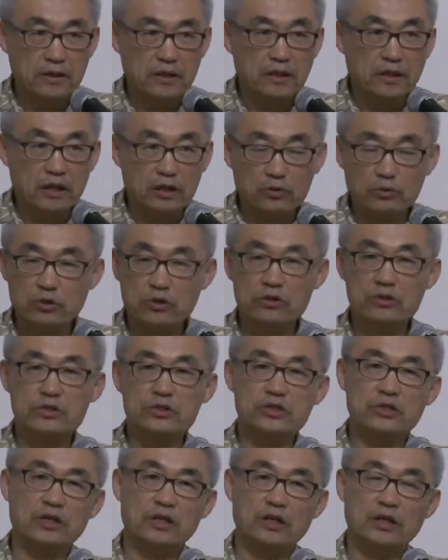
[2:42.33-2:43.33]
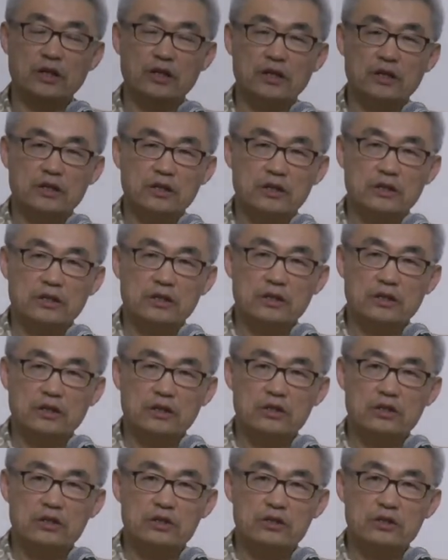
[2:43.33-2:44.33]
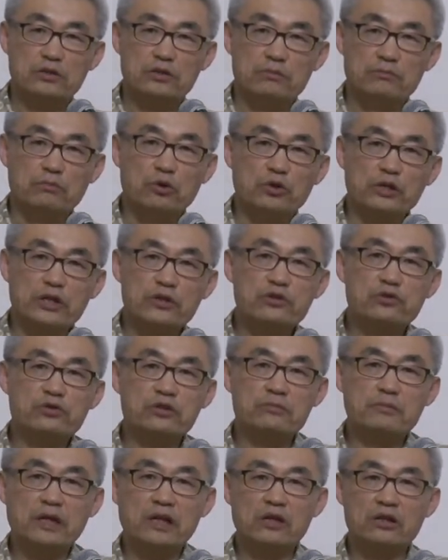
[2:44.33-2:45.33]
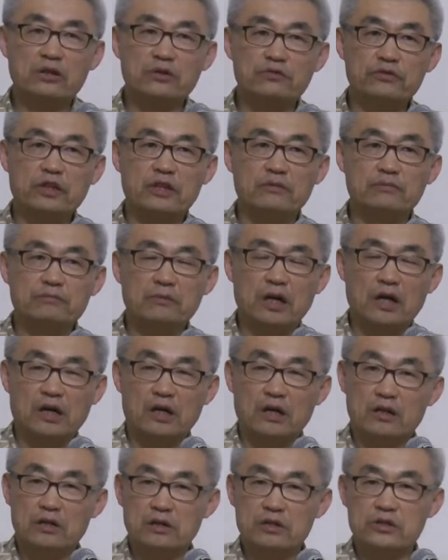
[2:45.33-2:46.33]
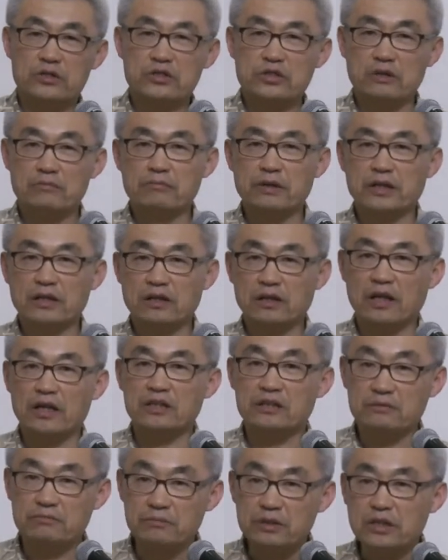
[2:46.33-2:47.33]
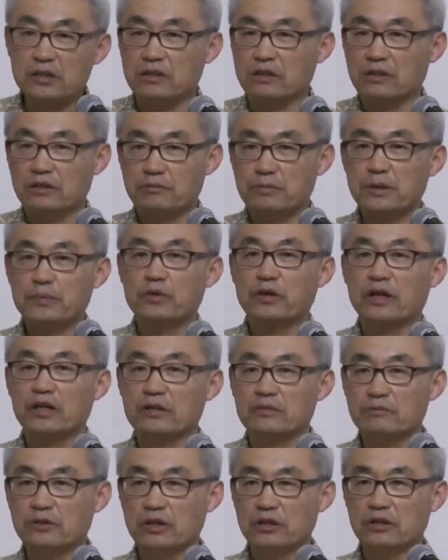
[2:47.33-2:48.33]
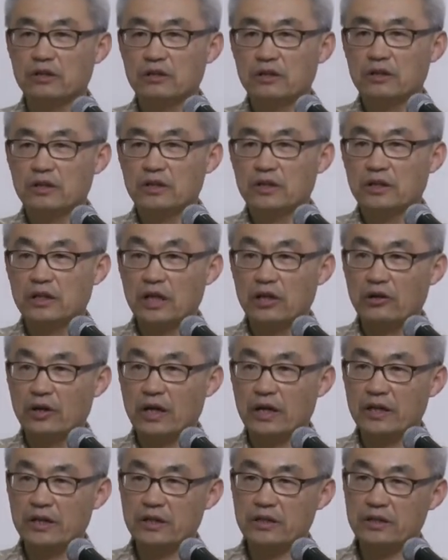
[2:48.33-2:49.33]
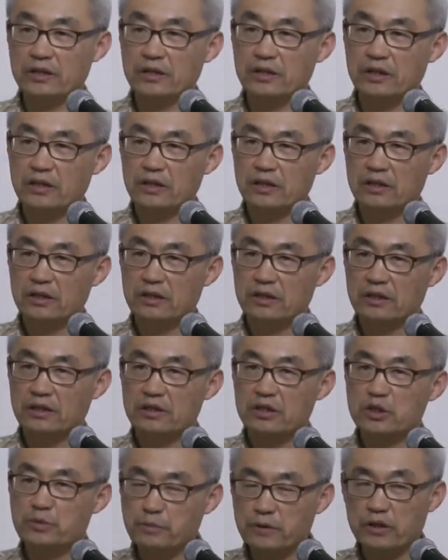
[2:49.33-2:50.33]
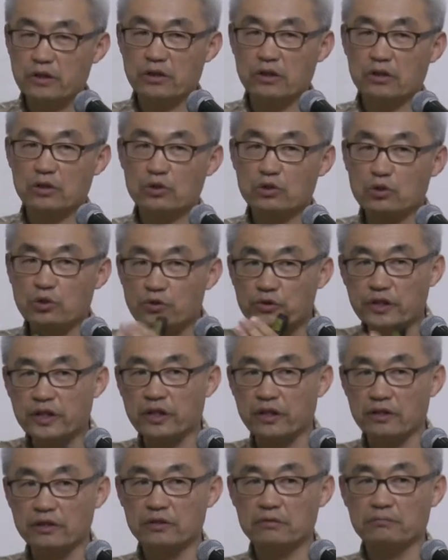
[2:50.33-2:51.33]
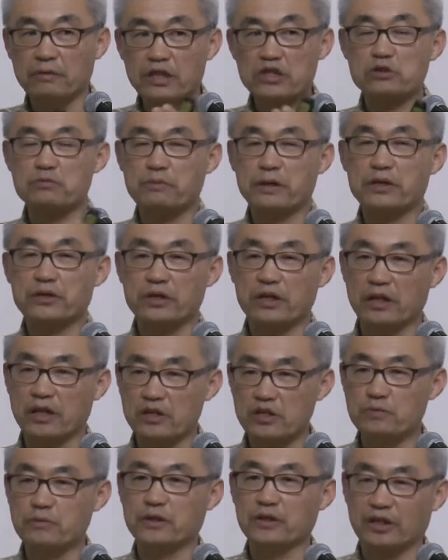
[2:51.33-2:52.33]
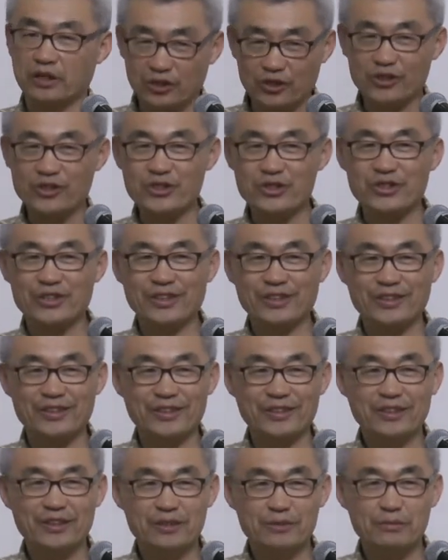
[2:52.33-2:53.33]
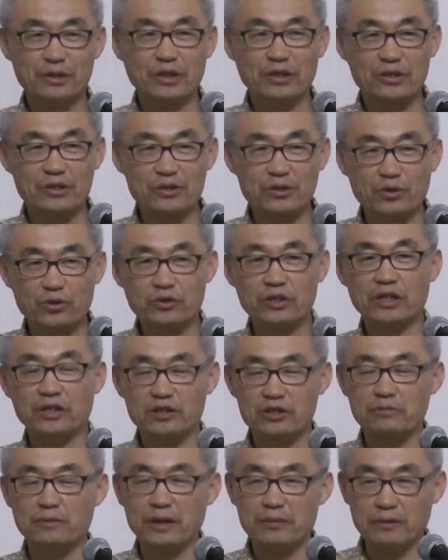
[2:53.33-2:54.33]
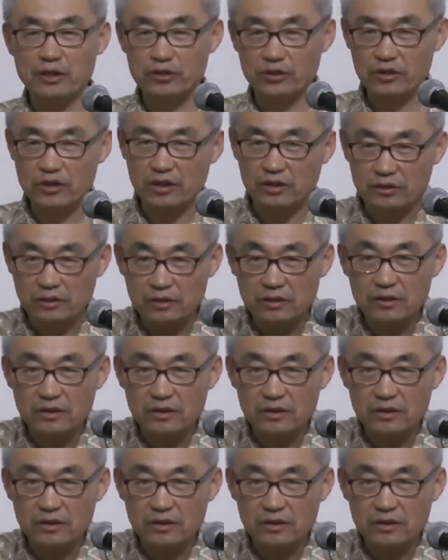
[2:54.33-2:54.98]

In other words, more than 3 million of them are somebody like me, people like me. Now, I speak Korean much better than I speak English because Korean is my mother tongue.